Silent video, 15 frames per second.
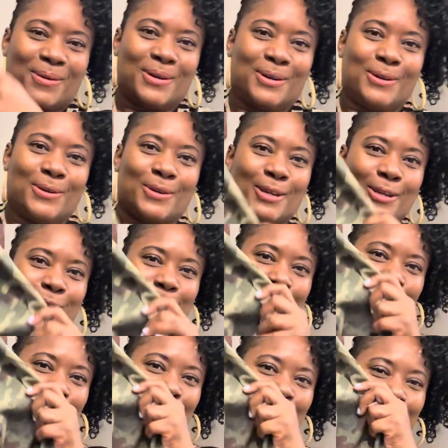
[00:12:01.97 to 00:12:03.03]
look at
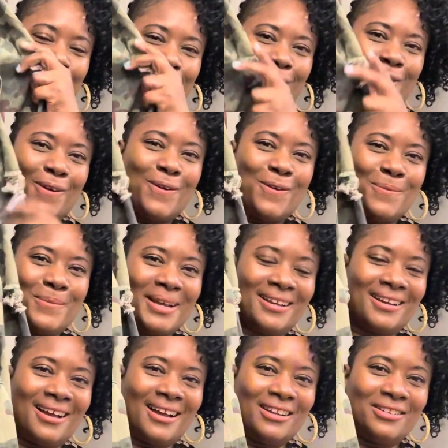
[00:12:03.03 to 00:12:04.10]
her. Oh my
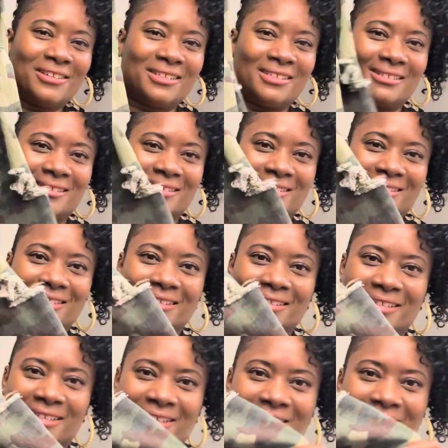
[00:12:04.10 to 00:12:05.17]
God, look at this.
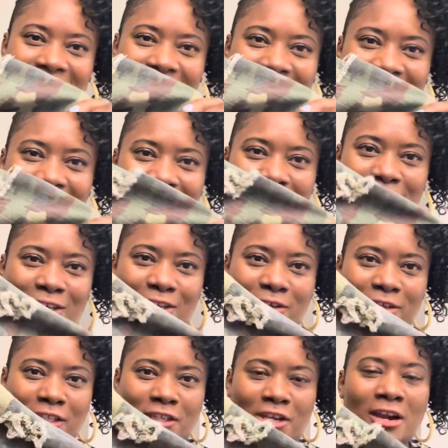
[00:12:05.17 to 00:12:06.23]
Look, look
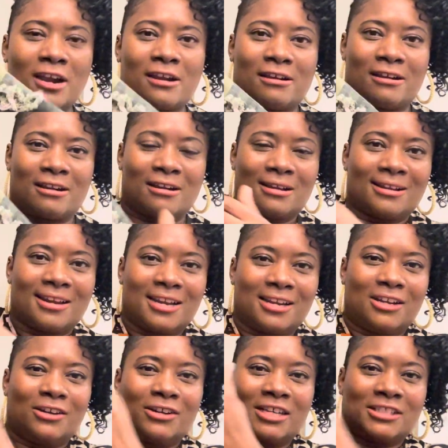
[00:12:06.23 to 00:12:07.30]
at her.
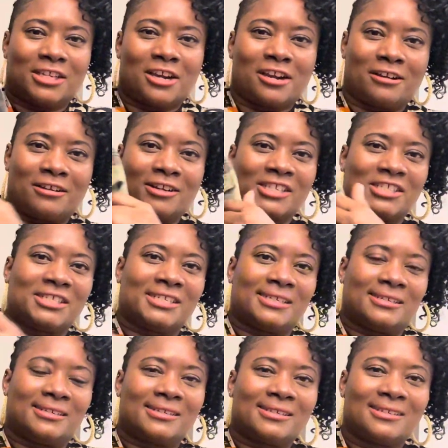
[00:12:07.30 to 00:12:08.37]
Look at her, look at
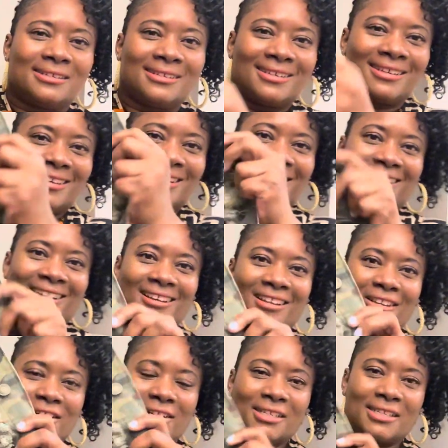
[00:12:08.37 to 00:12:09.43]
she.
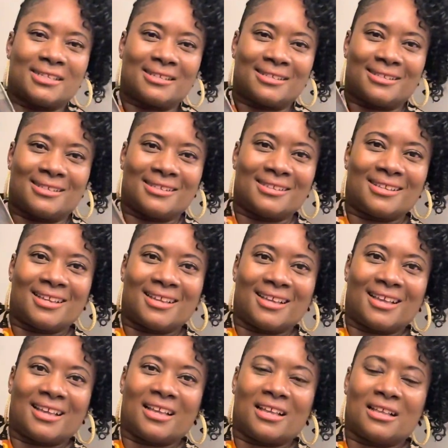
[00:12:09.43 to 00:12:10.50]
Look at this.
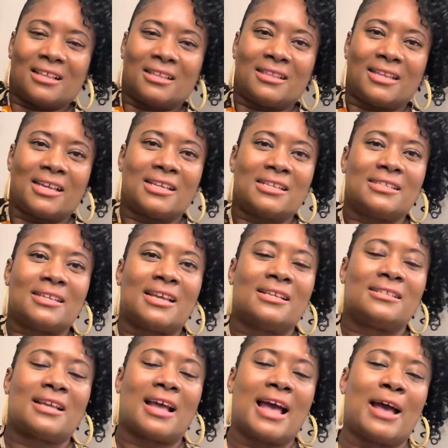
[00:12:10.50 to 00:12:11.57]
This
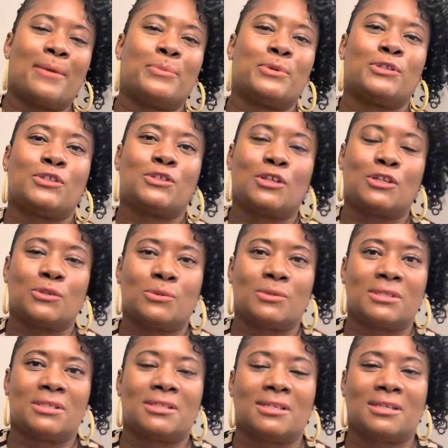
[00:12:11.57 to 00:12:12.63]
is
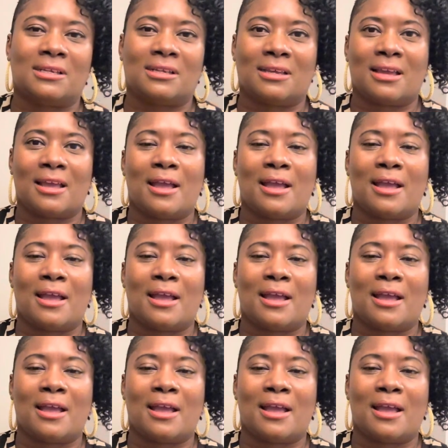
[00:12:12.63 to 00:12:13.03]
absolutely